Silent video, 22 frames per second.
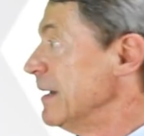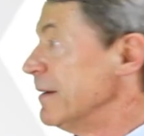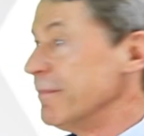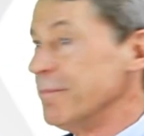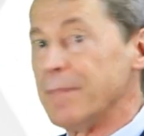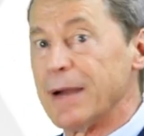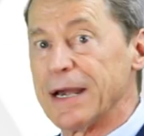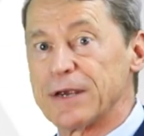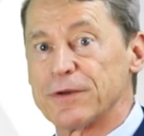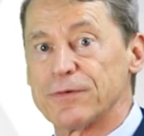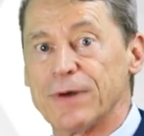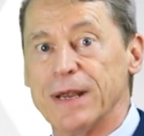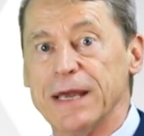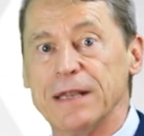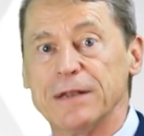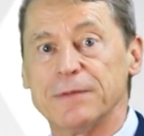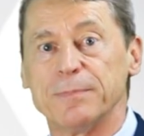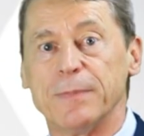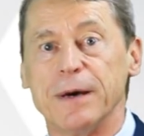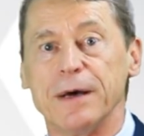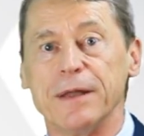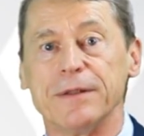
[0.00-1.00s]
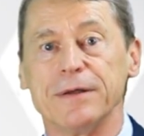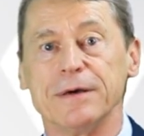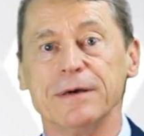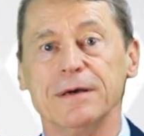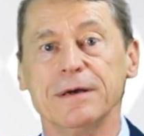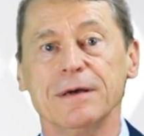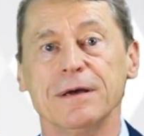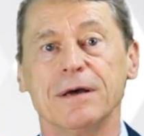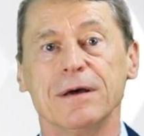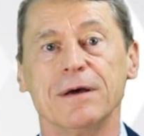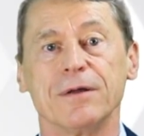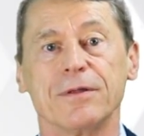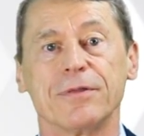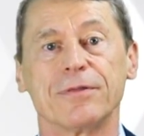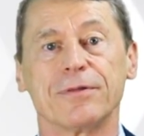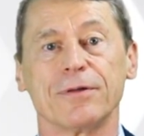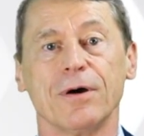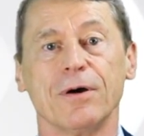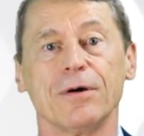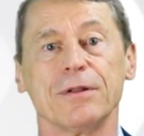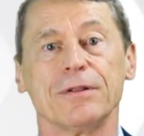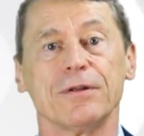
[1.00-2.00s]
My grandmother
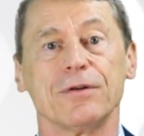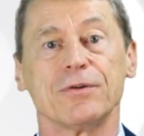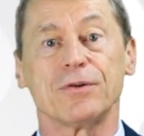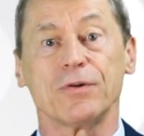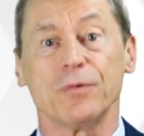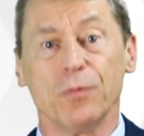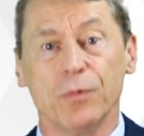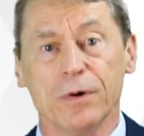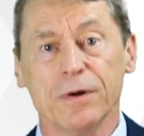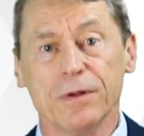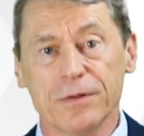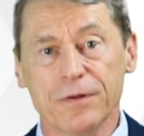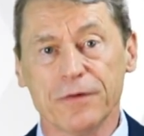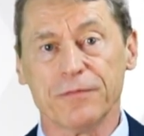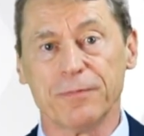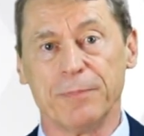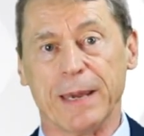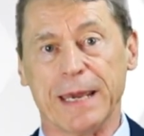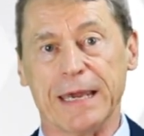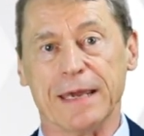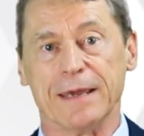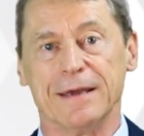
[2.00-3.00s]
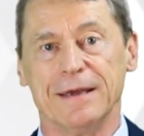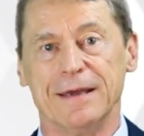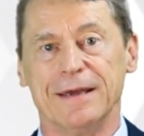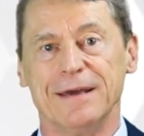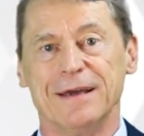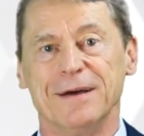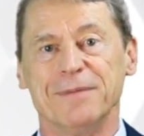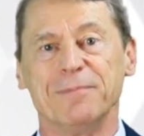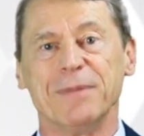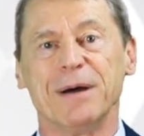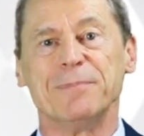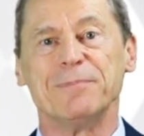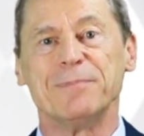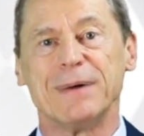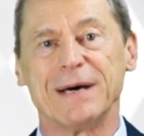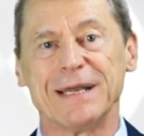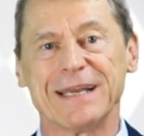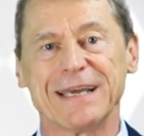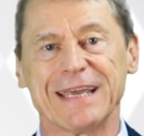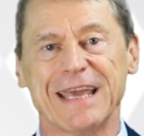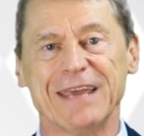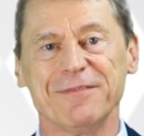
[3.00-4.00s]
thought the world of me. My
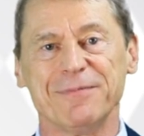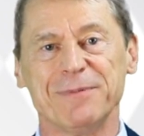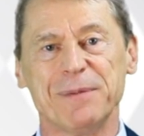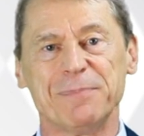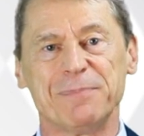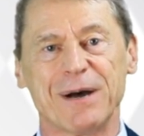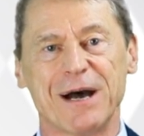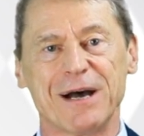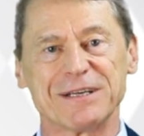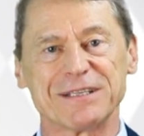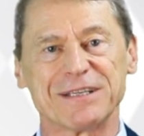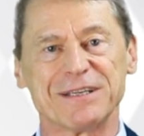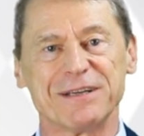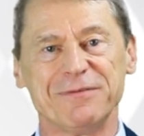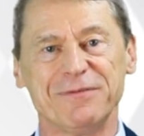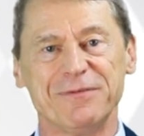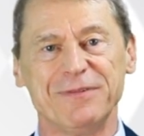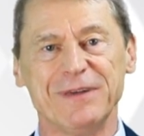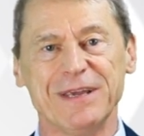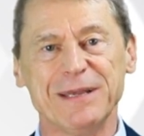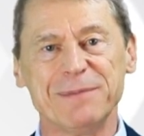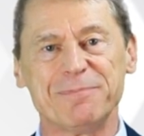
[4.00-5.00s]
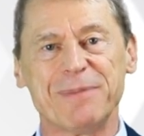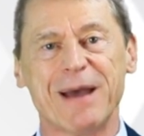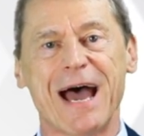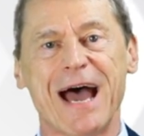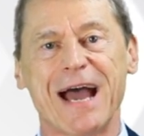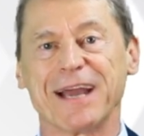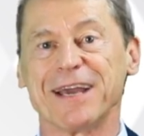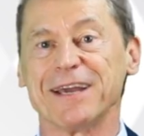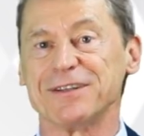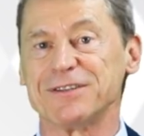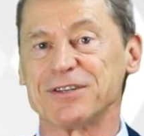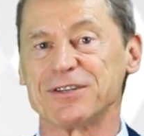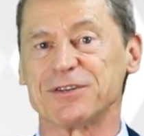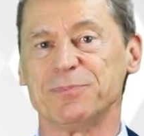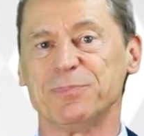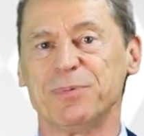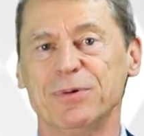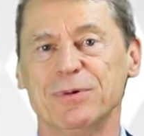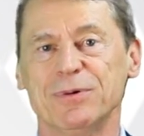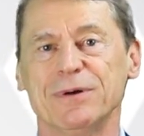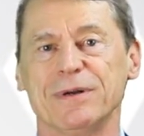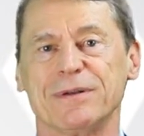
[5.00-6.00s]
mother gave me positive feedback and
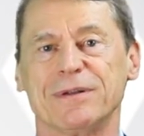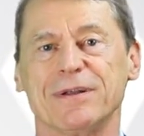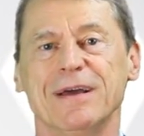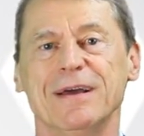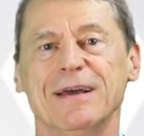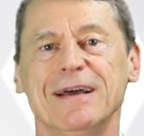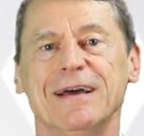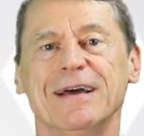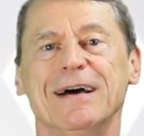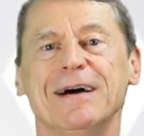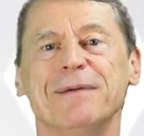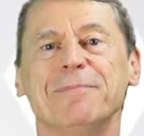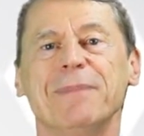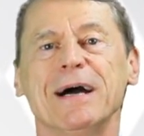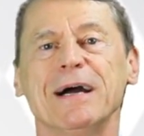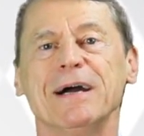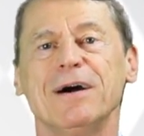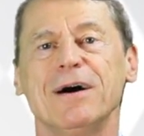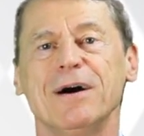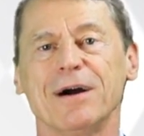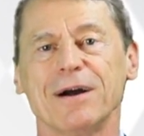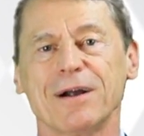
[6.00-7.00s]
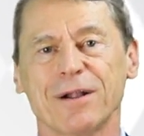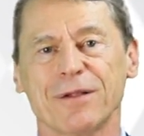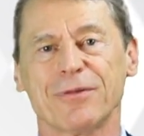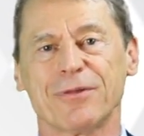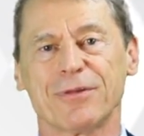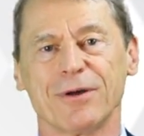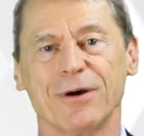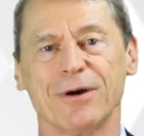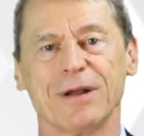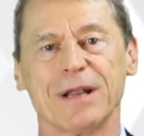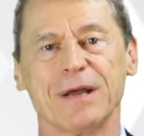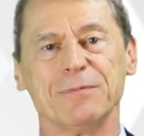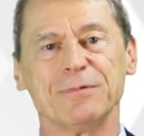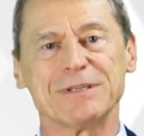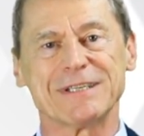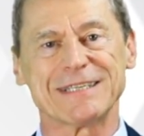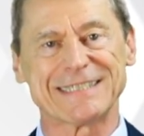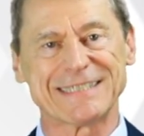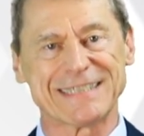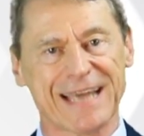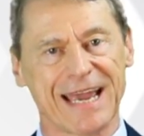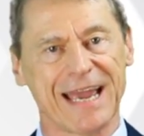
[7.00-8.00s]
support. My uncle thought I
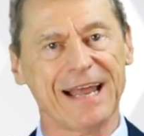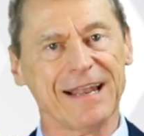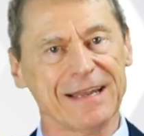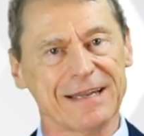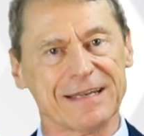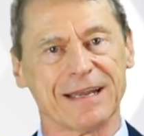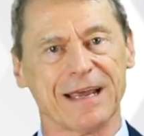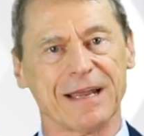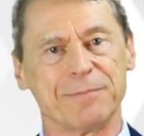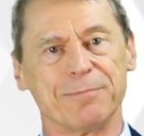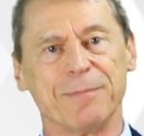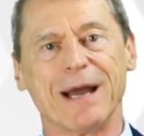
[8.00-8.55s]
was talented.